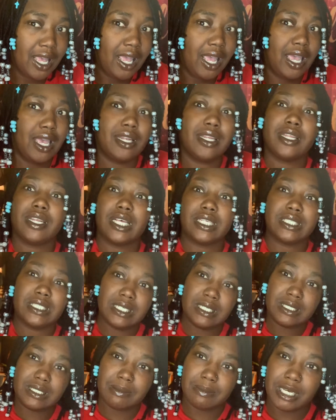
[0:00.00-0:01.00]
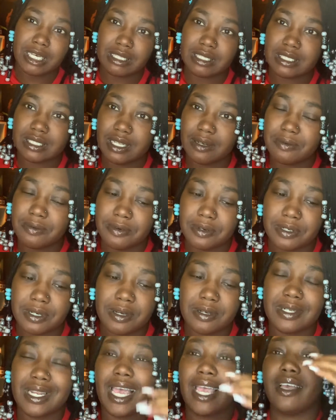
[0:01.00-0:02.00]
And then I seen some other stuff going
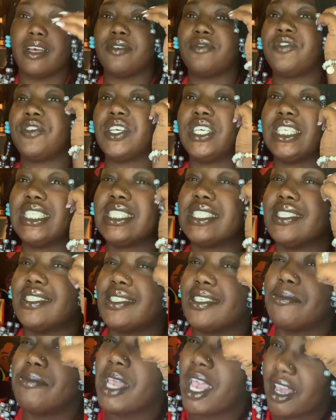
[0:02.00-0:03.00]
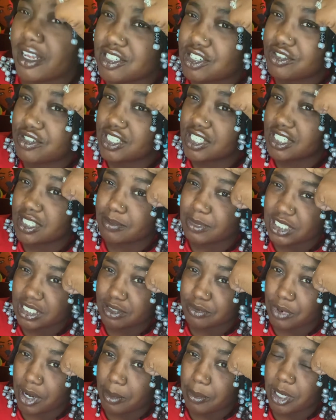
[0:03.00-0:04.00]
on. Like, for instance, let me ask you this, Mr.
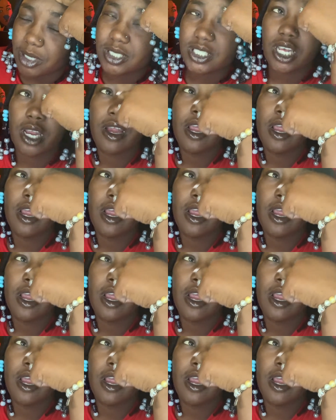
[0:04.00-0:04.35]
Rainbow, sir.